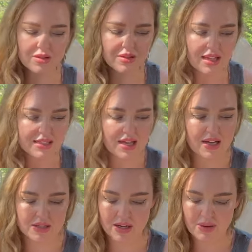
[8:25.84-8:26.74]
let's
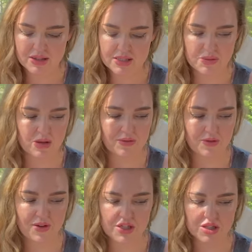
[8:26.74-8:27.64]
talk about this beautiful
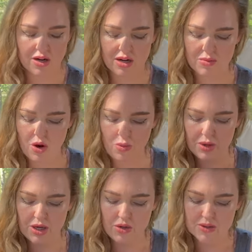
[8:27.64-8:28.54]
fresh start. I'm going to
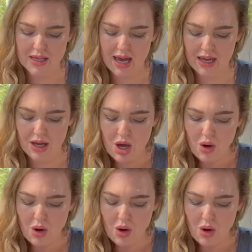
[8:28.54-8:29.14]
open a new deck.